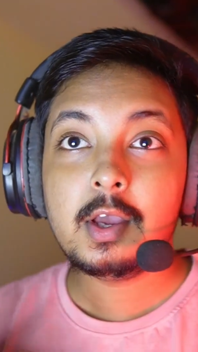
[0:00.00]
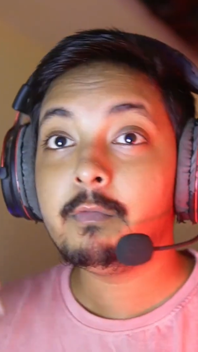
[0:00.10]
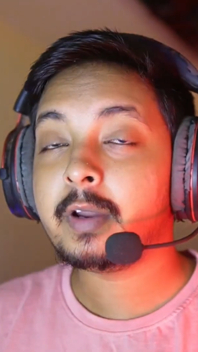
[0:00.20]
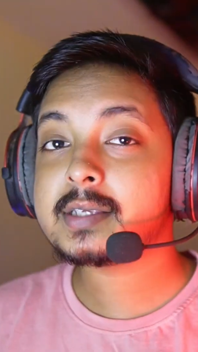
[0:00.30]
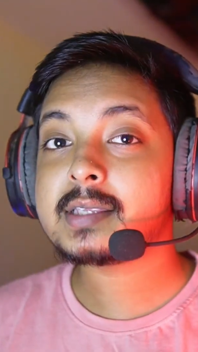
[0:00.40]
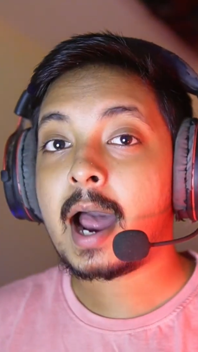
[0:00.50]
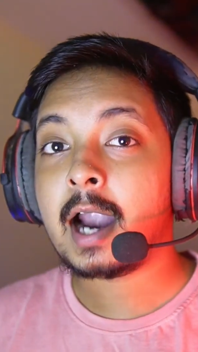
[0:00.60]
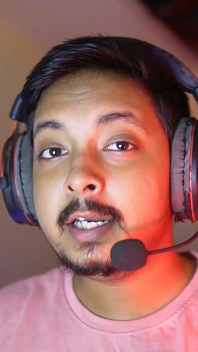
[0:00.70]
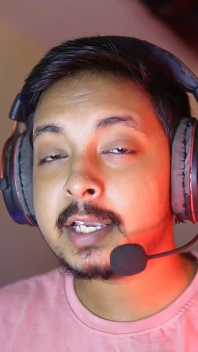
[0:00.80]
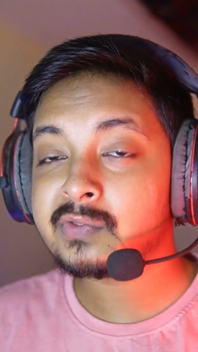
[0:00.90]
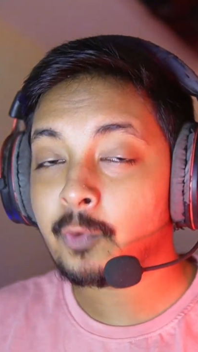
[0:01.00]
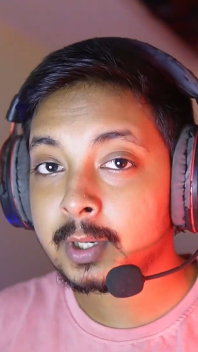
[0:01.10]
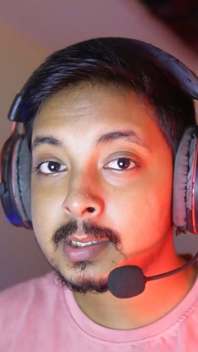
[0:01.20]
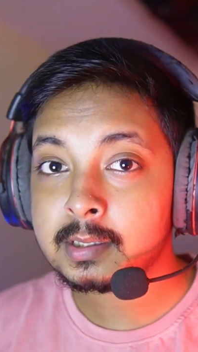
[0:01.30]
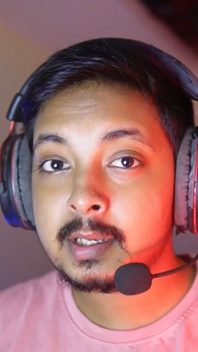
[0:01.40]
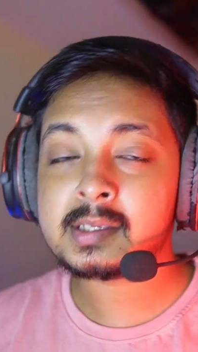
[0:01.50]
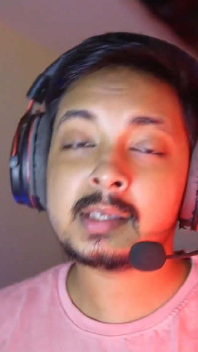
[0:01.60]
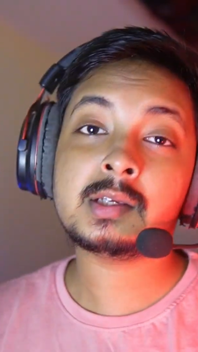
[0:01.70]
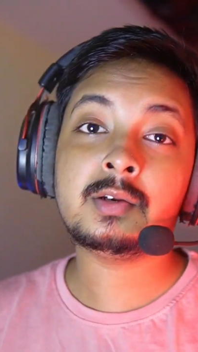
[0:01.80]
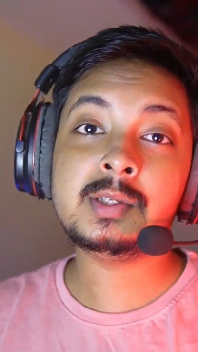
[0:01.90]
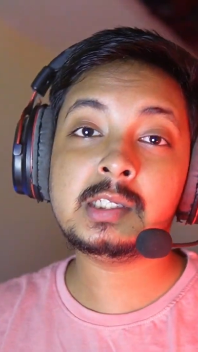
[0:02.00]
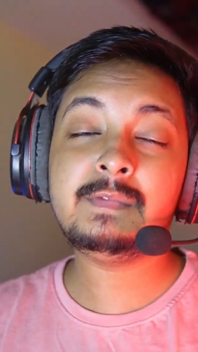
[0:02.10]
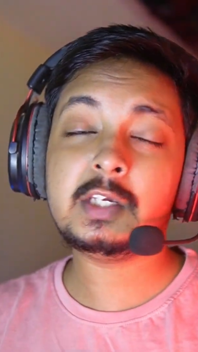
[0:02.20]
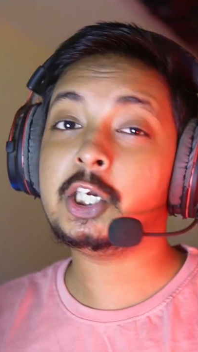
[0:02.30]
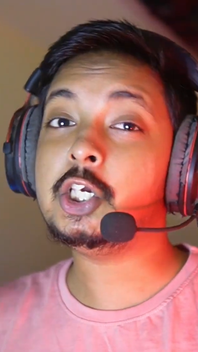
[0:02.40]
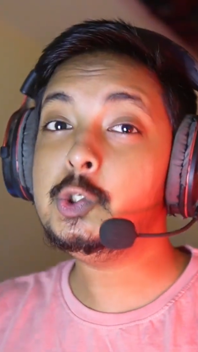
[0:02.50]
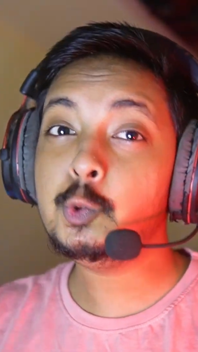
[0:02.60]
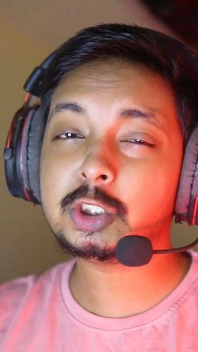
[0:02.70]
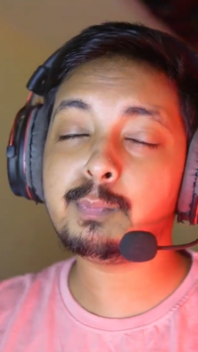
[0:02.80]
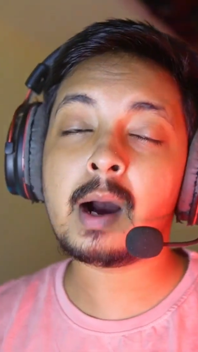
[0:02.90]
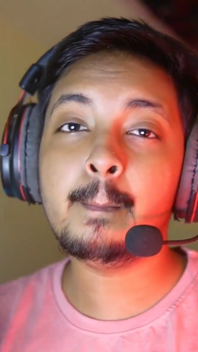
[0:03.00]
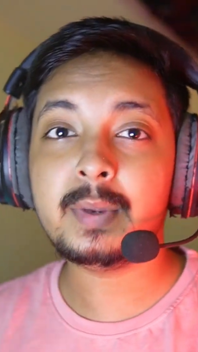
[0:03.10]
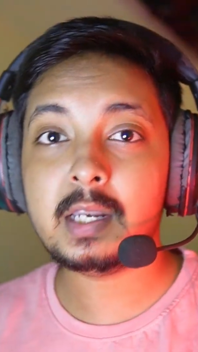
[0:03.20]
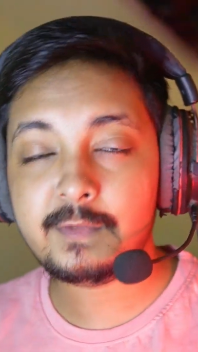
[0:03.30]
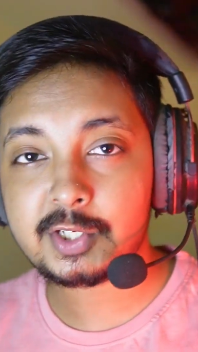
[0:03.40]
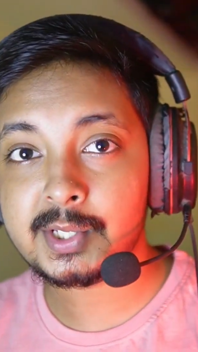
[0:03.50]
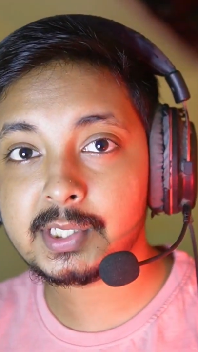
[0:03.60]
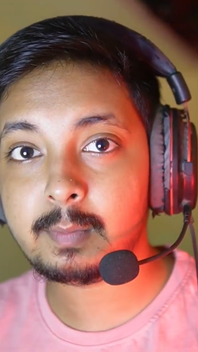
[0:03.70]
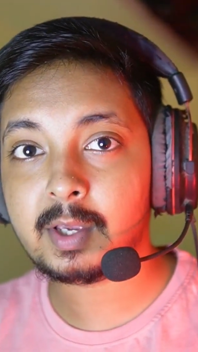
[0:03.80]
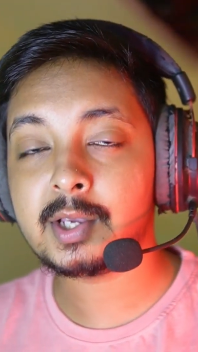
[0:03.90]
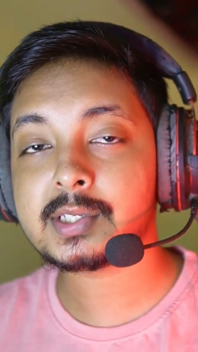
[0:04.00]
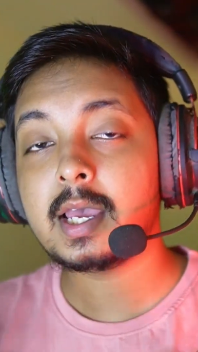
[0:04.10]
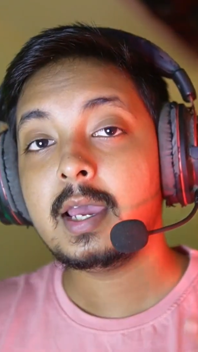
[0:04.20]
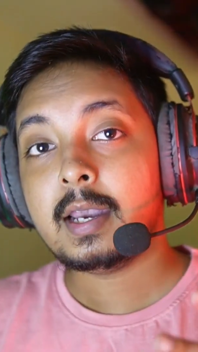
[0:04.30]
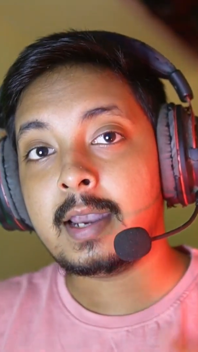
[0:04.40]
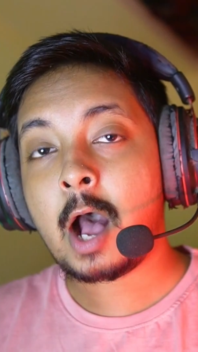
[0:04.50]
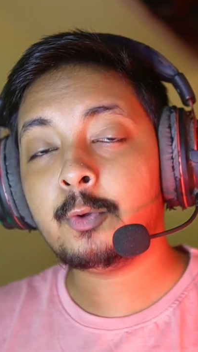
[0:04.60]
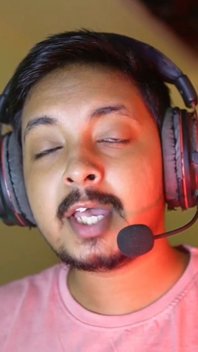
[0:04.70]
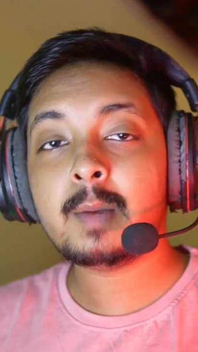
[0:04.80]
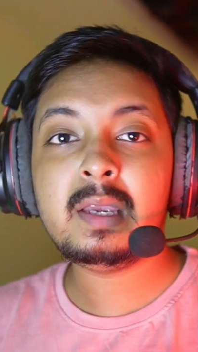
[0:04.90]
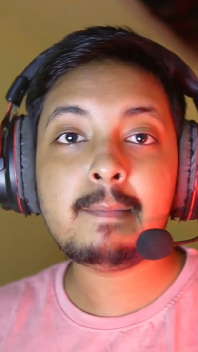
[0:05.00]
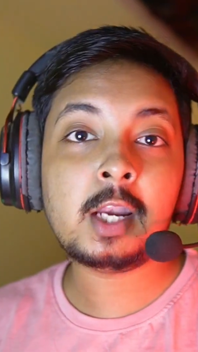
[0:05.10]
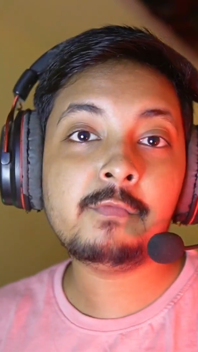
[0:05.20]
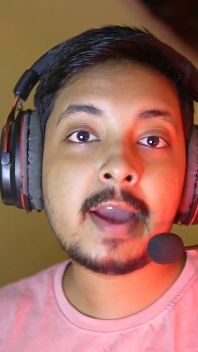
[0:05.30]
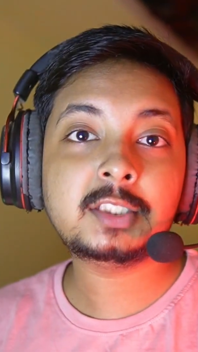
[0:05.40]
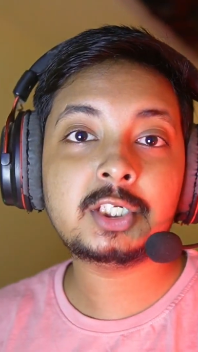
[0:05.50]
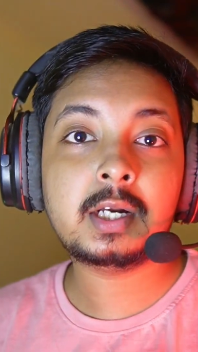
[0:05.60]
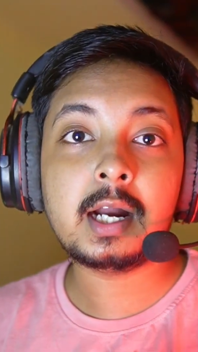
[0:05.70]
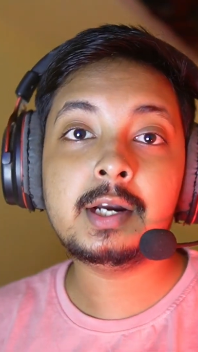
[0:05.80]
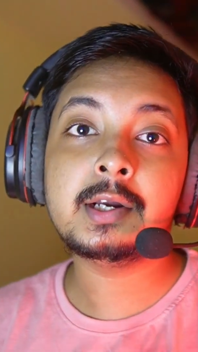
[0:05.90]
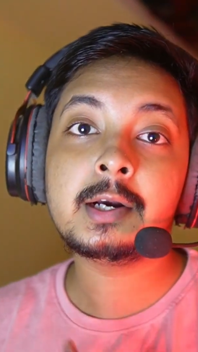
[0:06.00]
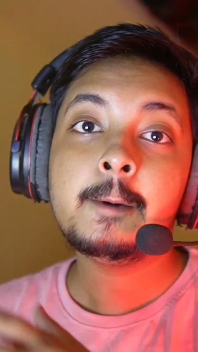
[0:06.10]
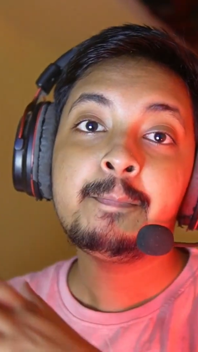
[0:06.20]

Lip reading: whereas the RTX 40 series has received a huge bump in efficiency because now they are being manufactured under